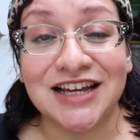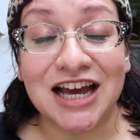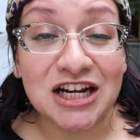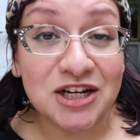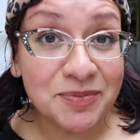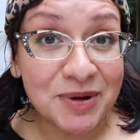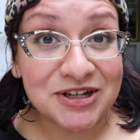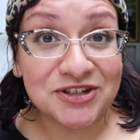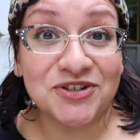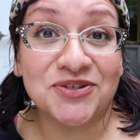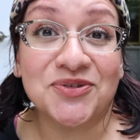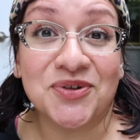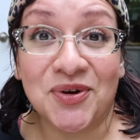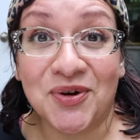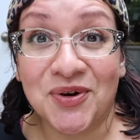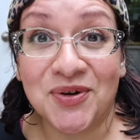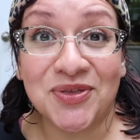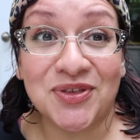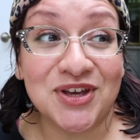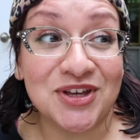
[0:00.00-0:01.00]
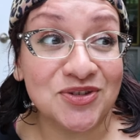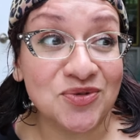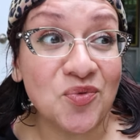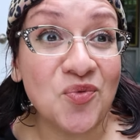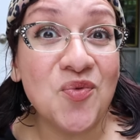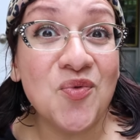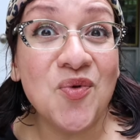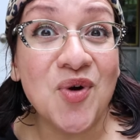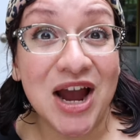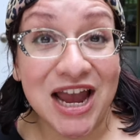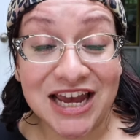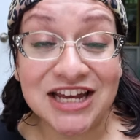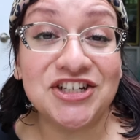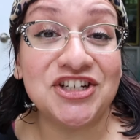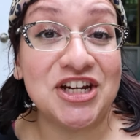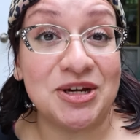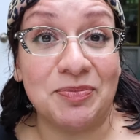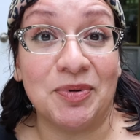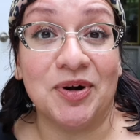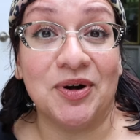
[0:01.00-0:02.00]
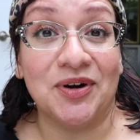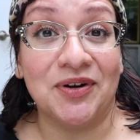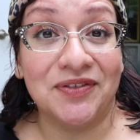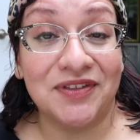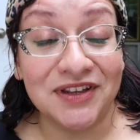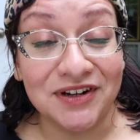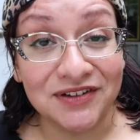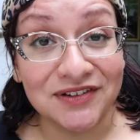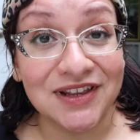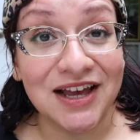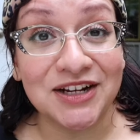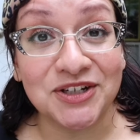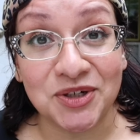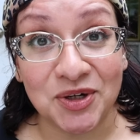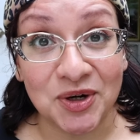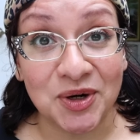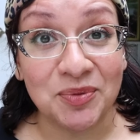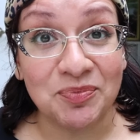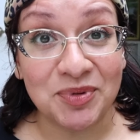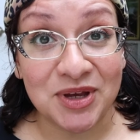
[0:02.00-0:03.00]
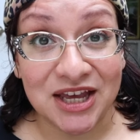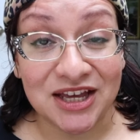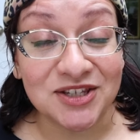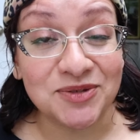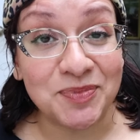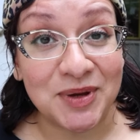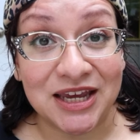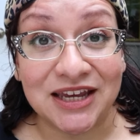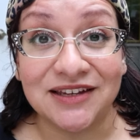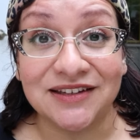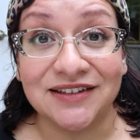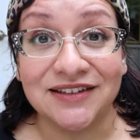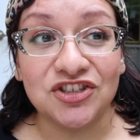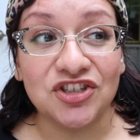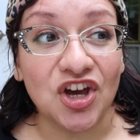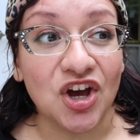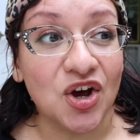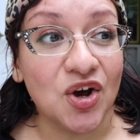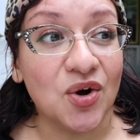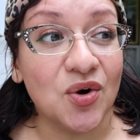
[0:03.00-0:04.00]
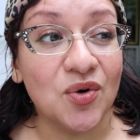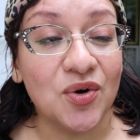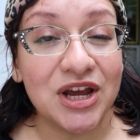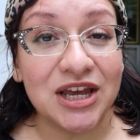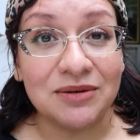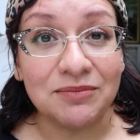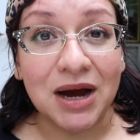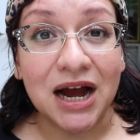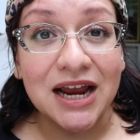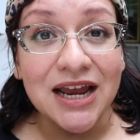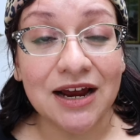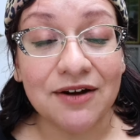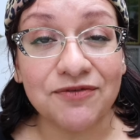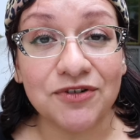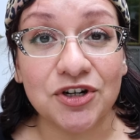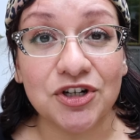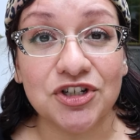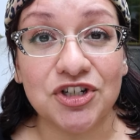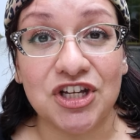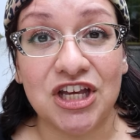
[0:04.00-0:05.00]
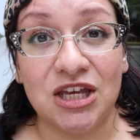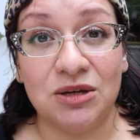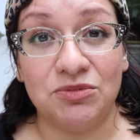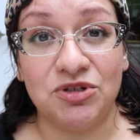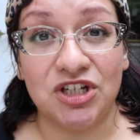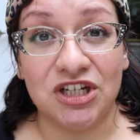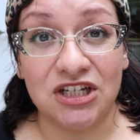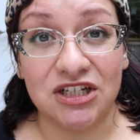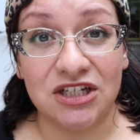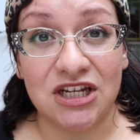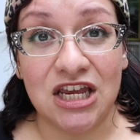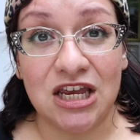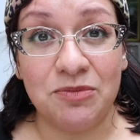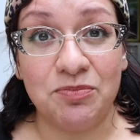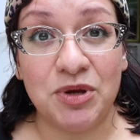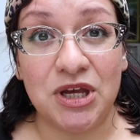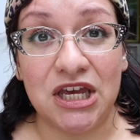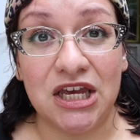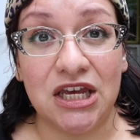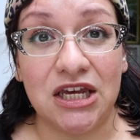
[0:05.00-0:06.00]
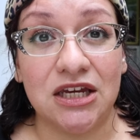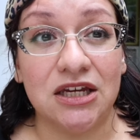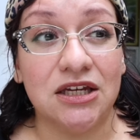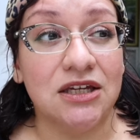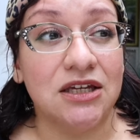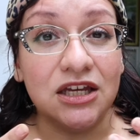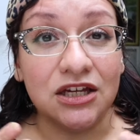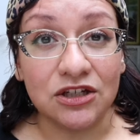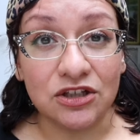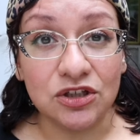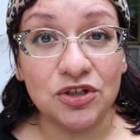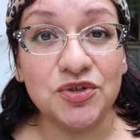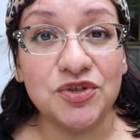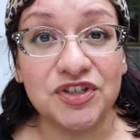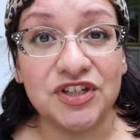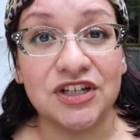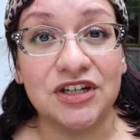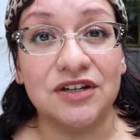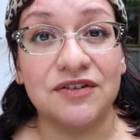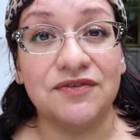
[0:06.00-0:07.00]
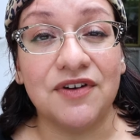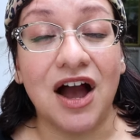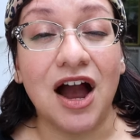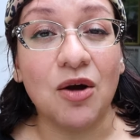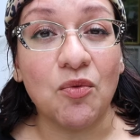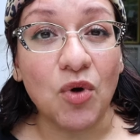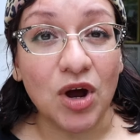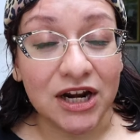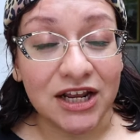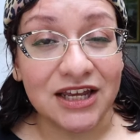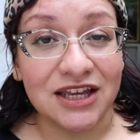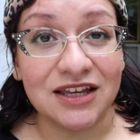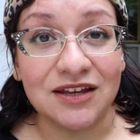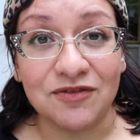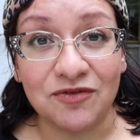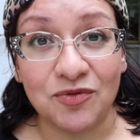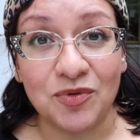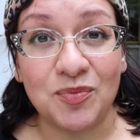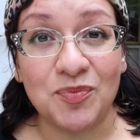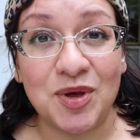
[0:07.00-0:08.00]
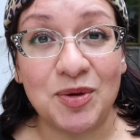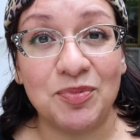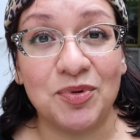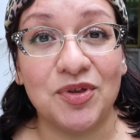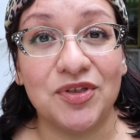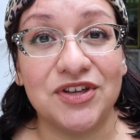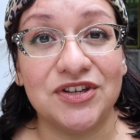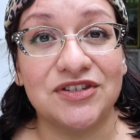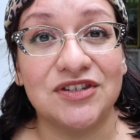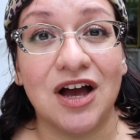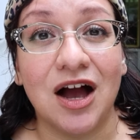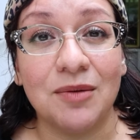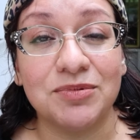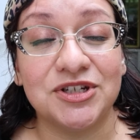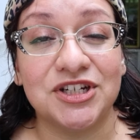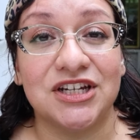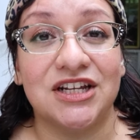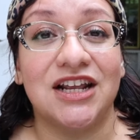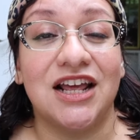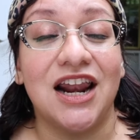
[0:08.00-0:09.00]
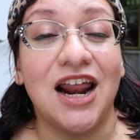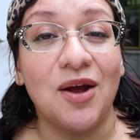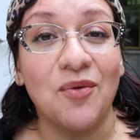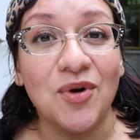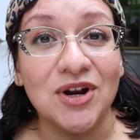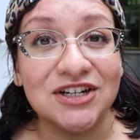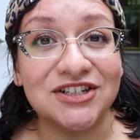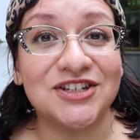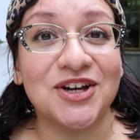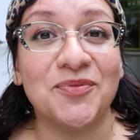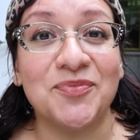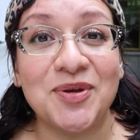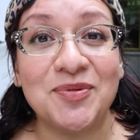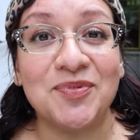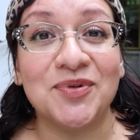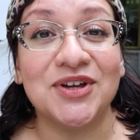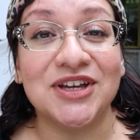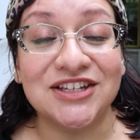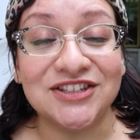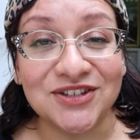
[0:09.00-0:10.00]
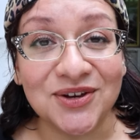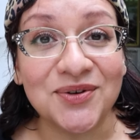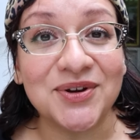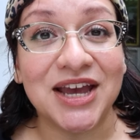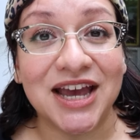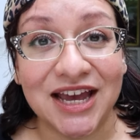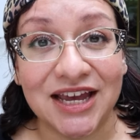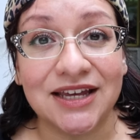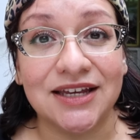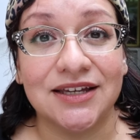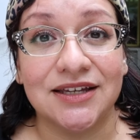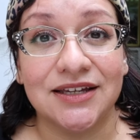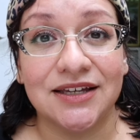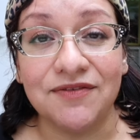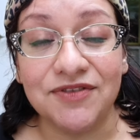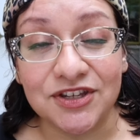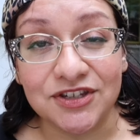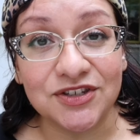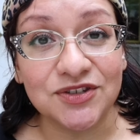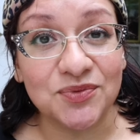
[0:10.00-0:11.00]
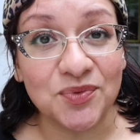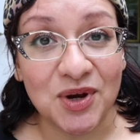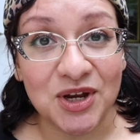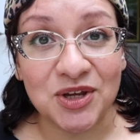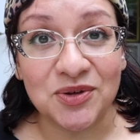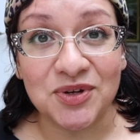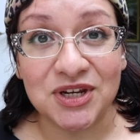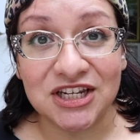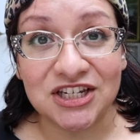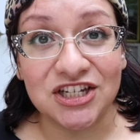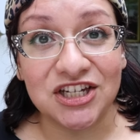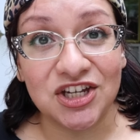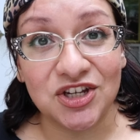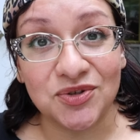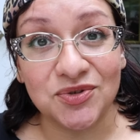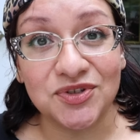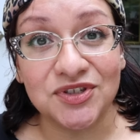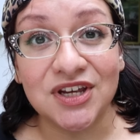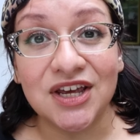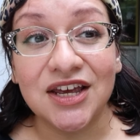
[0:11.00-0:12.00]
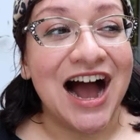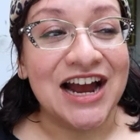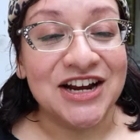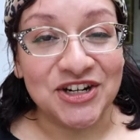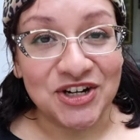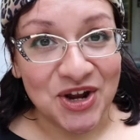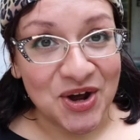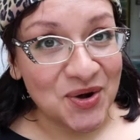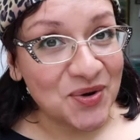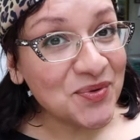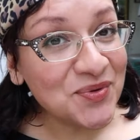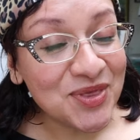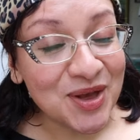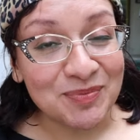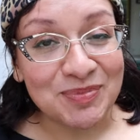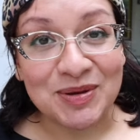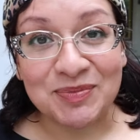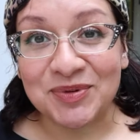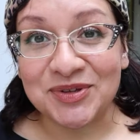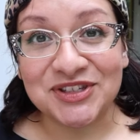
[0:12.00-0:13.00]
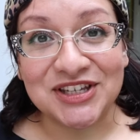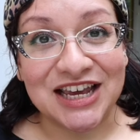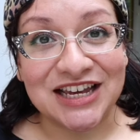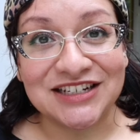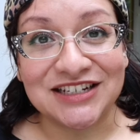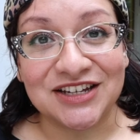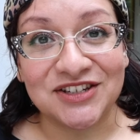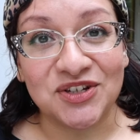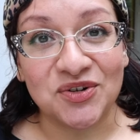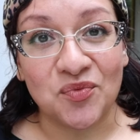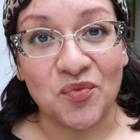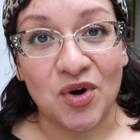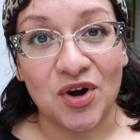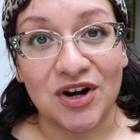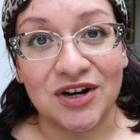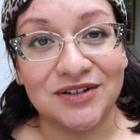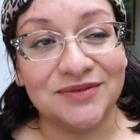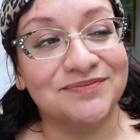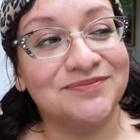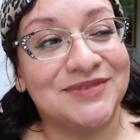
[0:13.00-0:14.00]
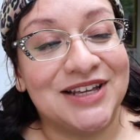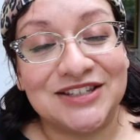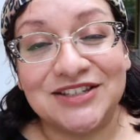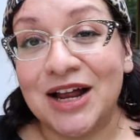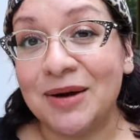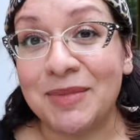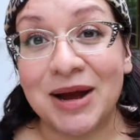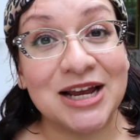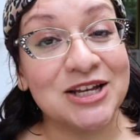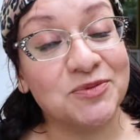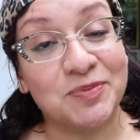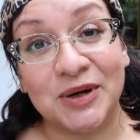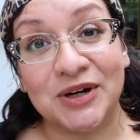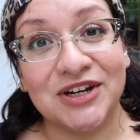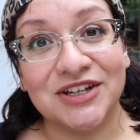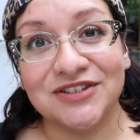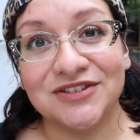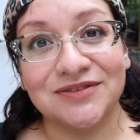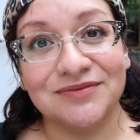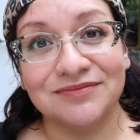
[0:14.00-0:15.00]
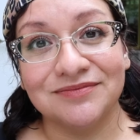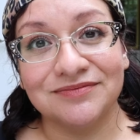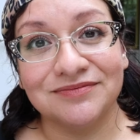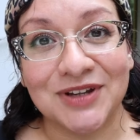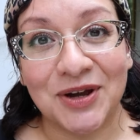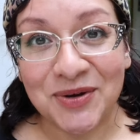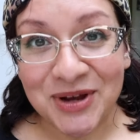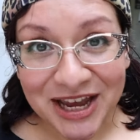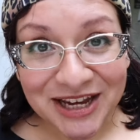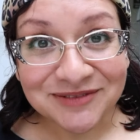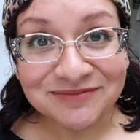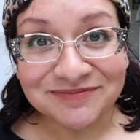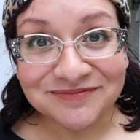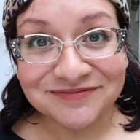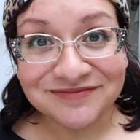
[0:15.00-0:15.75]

Diatomaceous earth is way cheaper than Elector PSP. So in my effort to keep chicken keeping inclusive, I wanna give people this option and I wanna tell people it's okay if this is what you need to use. I know that people say it doesn't work. That's not my experience. Okay?